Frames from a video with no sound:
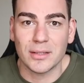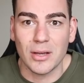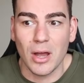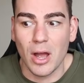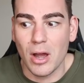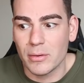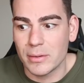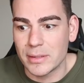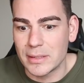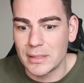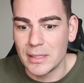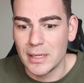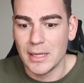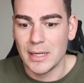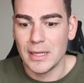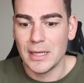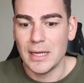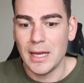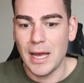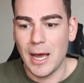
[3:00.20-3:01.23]
to go, and
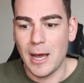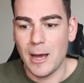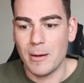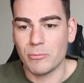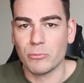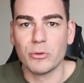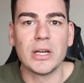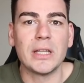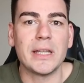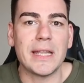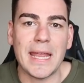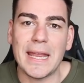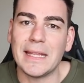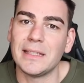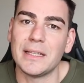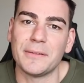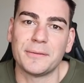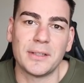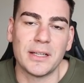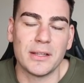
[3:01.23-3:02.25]
um, really he
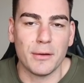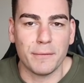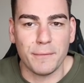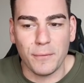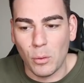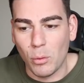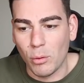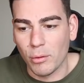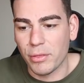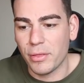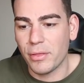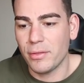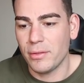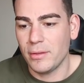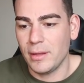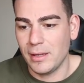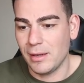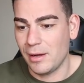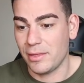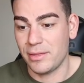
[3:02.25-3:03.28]
lifted in the fourth,
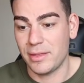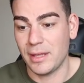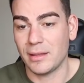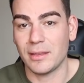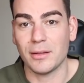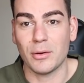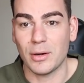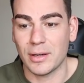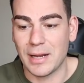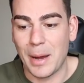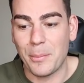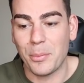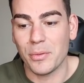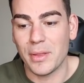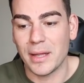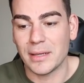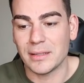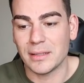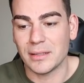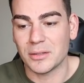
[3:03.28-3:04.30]
and I think there were a couple
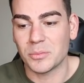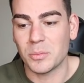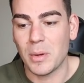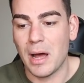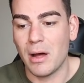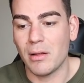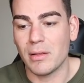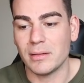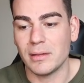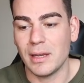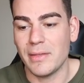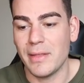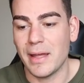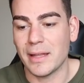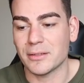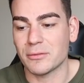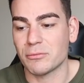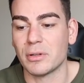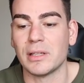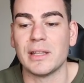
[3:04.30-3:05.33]
that did as well, and, and
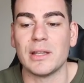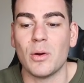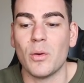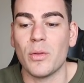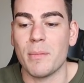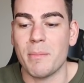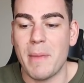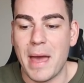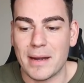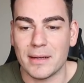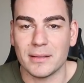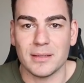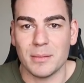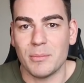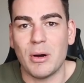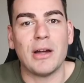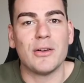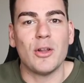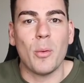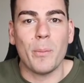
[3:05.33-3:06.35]
that's really all that matters. It
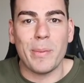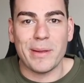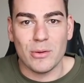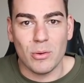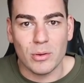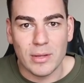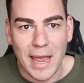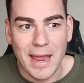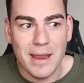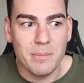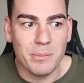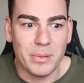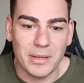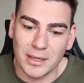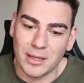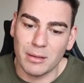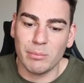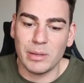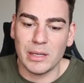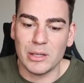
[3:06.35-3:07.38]
might not be your game, but
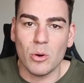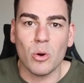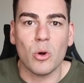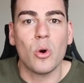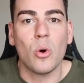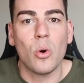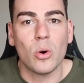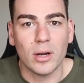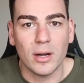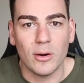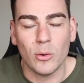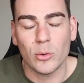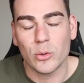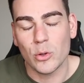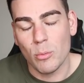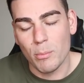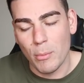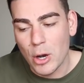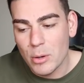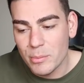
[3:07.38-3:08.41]
it can be your quarter or
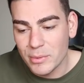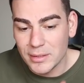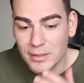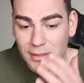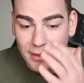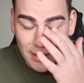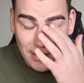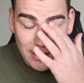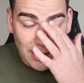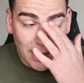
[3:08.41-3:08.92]
your moment.